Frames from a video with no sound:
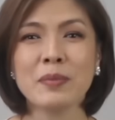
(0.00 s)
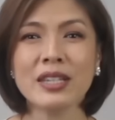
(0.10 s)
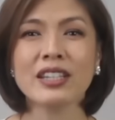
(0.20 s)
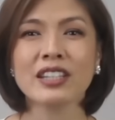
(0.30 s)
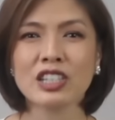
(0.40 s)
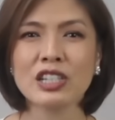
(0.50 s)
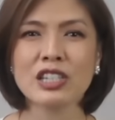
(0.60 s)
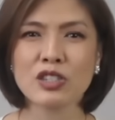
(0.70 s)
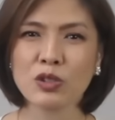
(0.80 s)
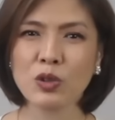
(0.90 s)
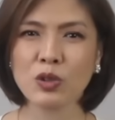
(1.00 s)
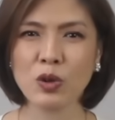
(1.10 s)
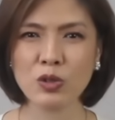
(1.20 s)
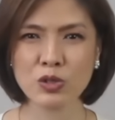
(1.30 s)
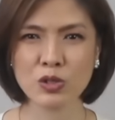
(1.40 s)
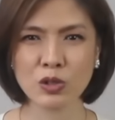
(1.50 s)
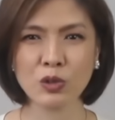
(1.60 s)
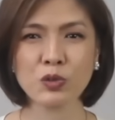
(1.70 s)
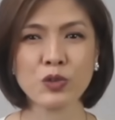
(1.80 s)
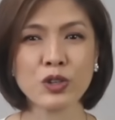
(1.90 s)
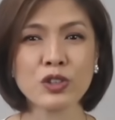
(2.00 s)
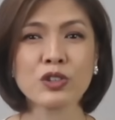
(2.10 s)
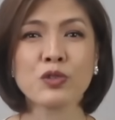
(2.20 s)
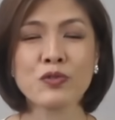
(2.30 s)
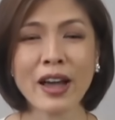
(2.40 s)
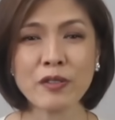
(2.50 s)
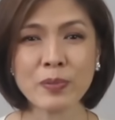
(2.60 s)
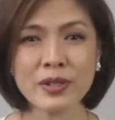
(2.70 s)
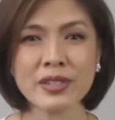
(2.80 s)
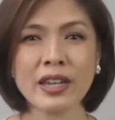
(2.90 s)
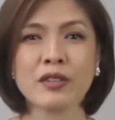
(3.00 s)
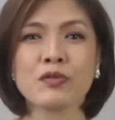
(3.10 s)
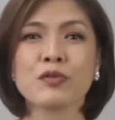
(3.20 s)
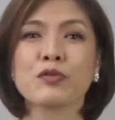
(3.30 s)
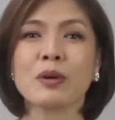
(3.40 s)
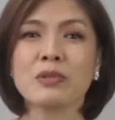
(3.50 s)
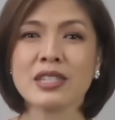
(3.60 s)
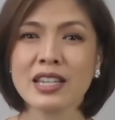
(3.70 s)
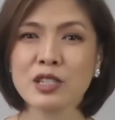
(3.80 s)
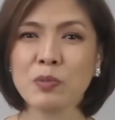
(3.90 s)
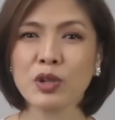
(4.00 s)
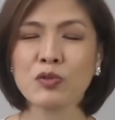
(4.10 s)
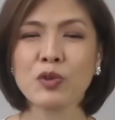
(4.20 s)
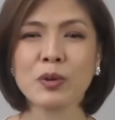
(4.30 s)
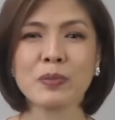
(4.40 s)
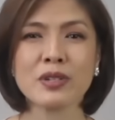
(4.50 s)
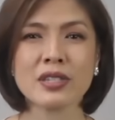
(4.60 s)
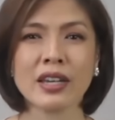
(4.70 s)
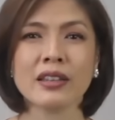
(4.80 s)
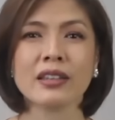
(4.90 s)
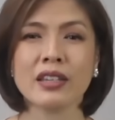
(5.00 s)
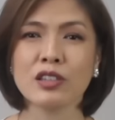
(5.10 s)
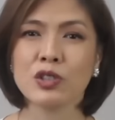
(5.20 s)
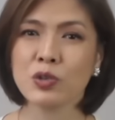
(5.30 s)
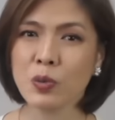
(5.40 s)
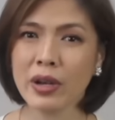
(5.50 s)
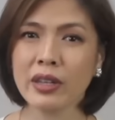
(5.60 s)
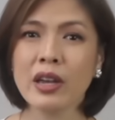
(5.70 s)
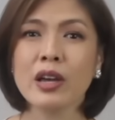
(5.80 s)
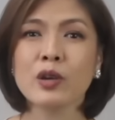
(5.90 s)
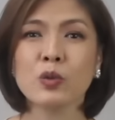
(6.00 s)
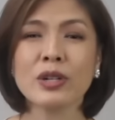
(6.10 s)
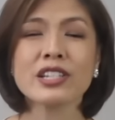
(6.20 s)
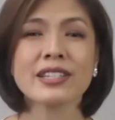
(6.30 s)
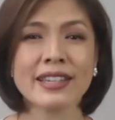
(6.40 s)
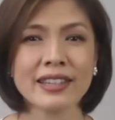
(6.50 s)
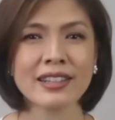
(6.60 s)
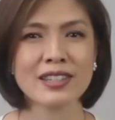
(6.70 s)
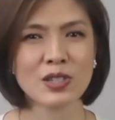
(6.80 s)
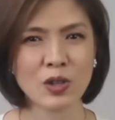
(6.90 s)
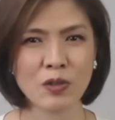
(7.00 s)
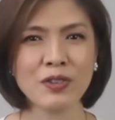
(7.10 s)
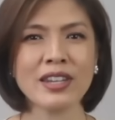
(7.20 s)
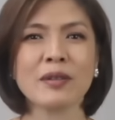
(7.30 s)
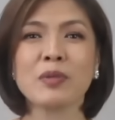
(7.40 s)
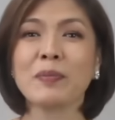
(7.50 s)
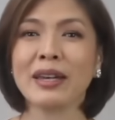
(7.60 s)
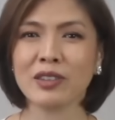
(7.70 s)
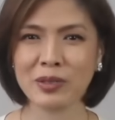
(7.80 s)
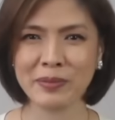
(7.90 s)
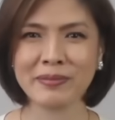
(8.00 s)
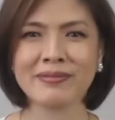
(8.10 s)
Median earnings growth also slowed further to 5% from 6.4% in Q1, which signals softening momentum.